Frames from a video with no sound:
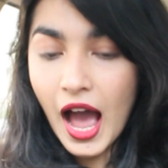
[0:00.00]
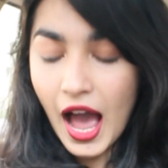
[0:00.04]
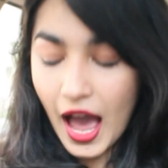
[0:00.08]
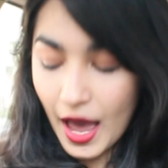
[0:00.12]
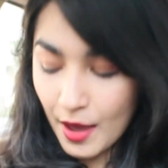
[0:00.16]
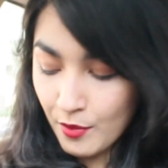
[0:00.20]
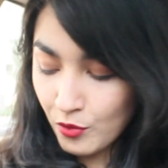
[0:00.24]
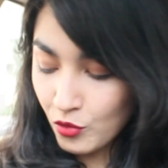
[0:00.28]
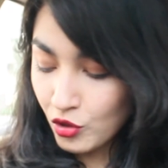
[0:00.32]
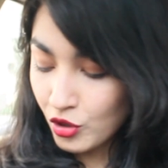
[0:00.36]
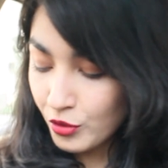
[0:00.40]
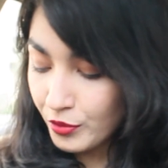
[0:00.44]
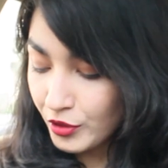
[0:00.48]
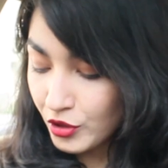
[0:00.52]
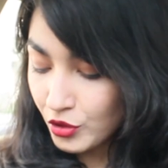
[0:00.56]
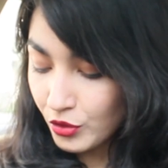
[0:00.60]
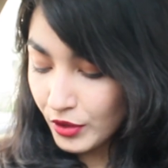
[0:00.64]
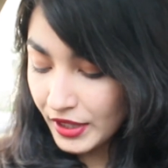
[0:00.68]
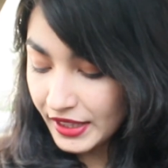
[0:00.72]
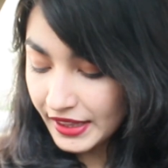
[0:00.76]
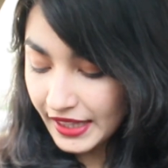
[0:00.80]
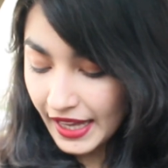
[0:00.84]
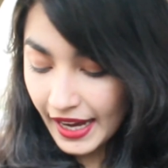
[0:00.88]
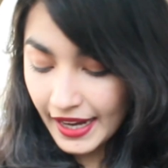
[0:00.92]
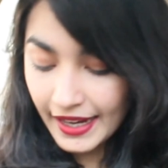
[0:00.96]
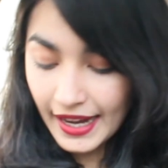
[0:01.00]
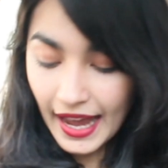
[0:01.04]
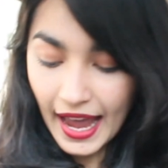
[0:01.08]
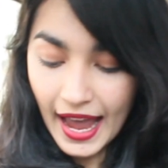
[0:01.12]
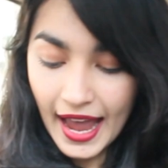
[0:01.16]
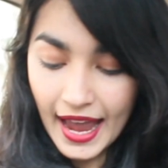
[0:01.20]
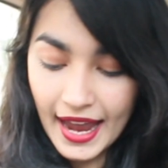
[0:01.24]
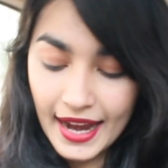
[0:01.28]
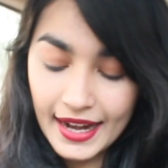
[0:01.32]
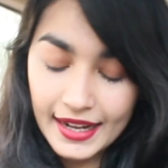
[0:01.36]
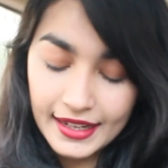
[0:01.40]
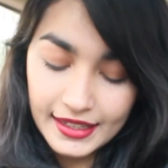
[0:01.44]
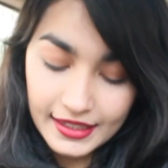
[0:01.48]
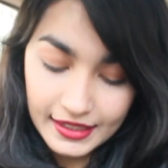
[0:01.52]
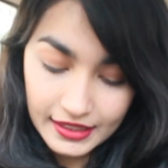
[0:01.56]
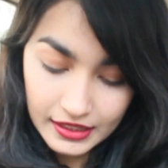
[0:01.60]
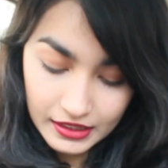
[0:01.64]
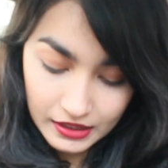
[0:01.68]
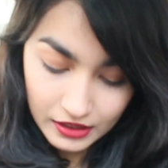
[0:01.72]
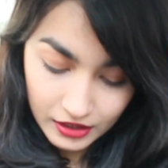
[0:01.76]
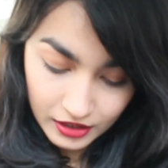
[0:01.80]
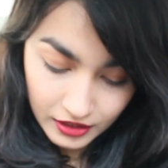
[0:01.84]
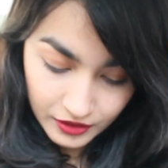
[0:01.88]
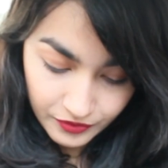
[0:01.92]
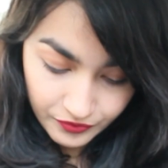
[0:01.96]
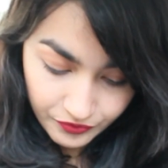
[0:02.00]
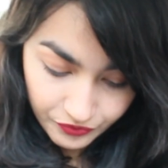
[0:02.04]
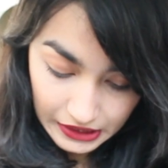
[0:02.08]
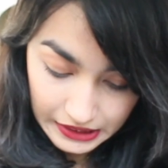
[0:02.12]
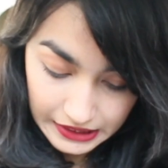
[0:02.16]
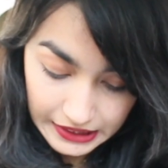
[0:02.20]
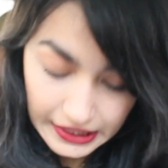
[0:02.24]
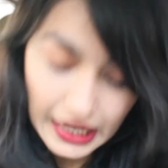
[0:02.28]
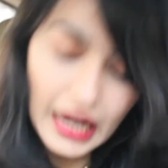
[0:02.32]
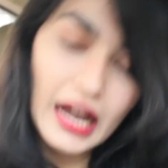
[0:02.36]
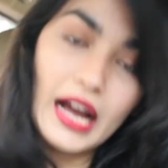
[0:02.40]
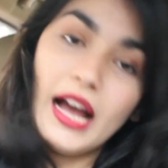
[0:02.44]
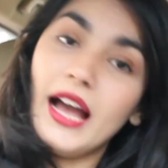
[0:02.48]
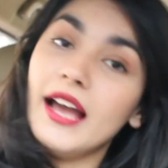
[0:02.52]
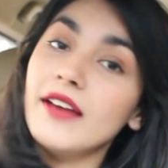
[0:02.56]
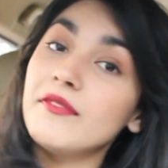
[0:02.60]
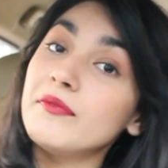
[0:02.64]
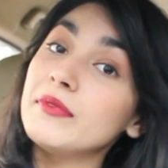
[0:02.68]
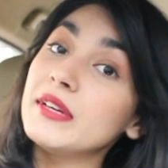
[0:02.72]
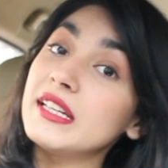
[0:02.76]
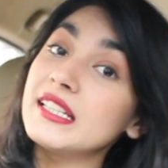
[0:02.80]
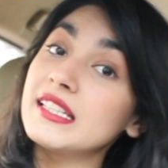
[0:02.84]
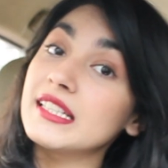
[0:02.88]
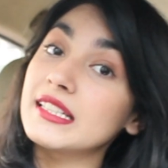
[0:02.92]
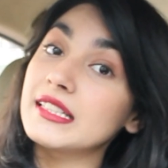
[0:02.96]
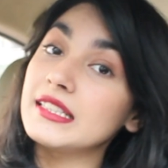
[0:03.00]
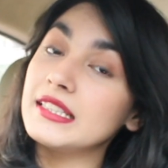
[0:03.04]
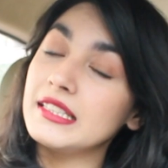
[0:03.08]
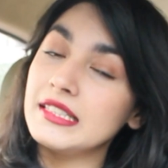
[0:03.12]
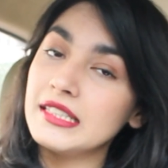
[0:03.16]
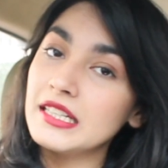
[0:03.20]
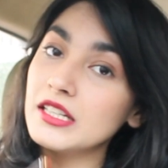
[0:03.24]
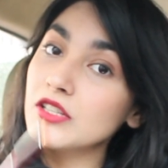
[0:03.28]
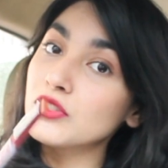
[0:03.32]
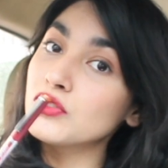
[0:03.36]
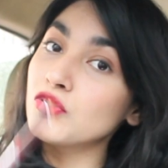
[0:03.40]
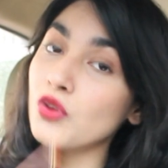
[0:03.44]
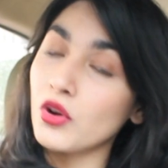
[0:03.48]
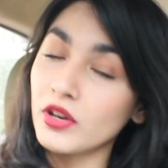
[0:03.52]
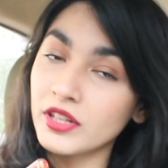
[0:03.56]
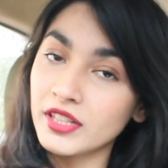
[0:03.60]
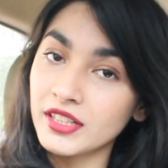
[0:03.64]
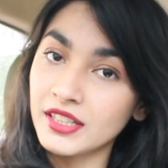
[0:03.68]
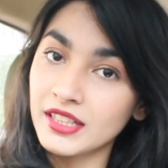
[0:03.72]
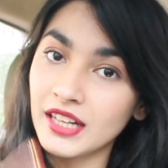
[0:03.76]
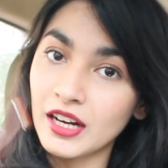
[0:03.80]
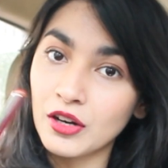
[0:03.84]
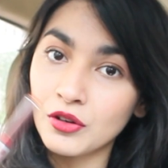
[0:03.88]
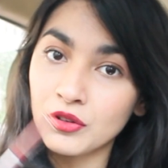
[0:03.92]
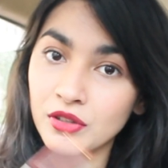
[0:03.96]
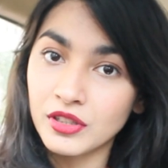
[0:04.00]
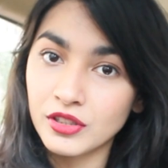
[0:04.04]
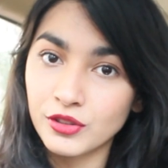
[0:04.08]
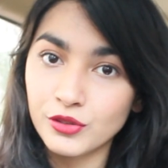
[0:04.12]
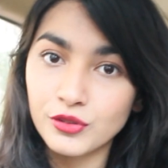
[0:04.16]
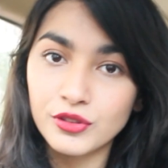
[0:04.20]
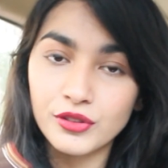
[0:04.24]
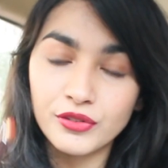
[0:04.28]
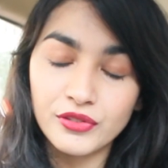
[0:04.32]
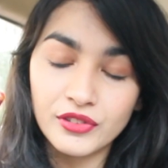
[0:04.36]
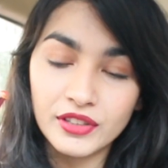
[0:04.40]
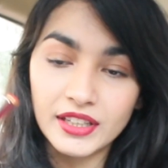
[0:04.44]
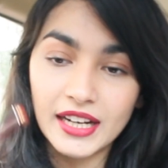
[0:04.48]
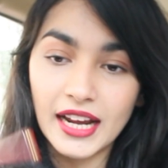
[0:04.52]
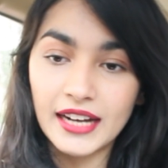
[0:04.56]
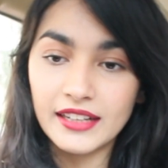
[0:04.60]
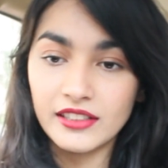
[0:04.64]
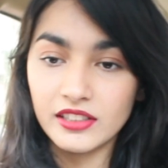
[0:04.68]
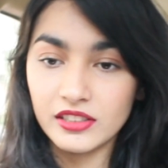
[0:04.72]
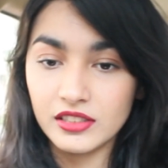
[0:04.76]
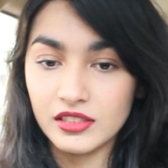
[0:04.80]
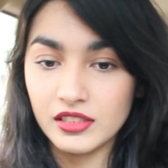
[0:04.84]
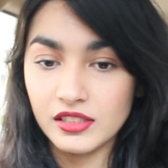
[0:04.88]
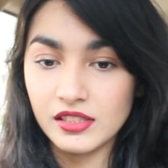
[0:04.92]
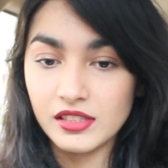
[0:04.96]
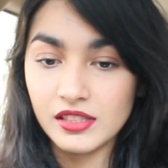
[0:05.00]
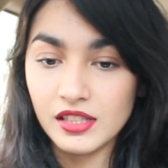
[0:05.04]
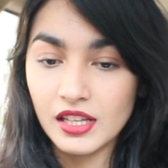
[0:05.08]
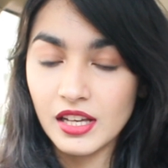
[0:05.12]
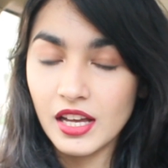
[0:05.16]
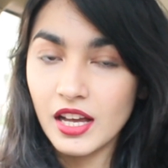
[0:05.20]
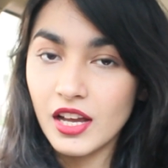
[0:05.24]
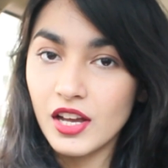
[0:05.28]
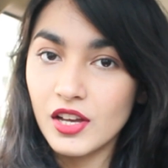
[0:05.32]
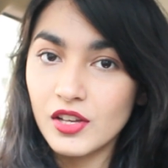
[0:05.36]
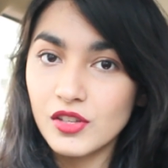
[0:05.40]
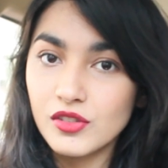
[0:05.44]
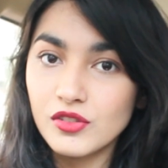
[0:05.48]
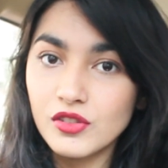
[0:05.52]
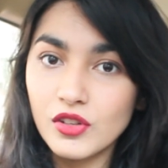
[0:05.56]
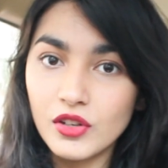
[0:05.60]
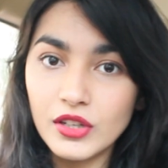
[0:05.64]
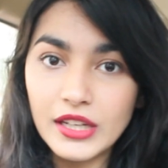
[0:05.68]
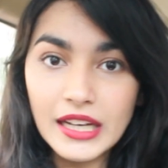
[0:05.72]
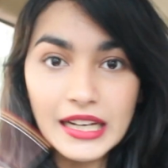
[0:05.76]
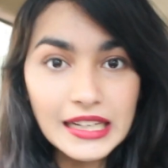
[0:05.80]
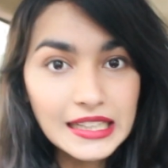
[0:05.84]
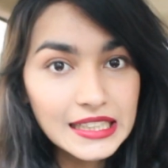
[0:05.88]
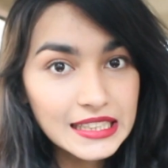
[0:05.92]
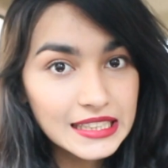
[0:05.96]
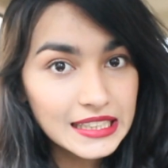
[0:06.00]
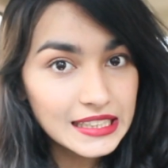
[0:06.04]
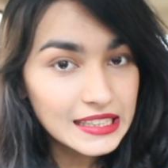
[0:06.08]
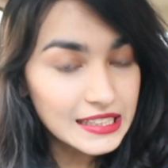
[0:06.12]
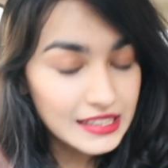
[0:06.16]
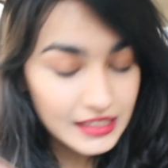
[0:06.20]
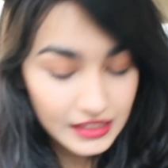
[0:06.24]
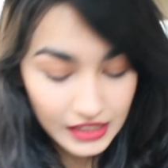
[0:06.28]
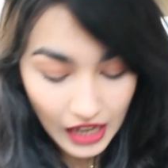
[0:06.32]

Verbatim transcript: I'm going to be doing that, and um, yeah, I've basically sorted it out into different categories. So yeah, let's